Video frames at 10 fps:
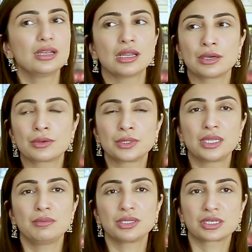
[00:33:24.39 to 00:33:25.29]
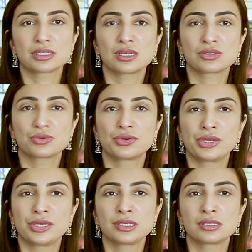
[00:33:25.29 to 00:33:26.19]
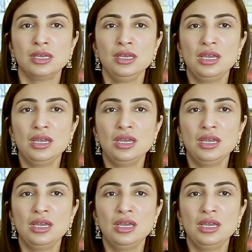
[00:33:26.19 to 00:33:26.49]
Like with their madrasa stories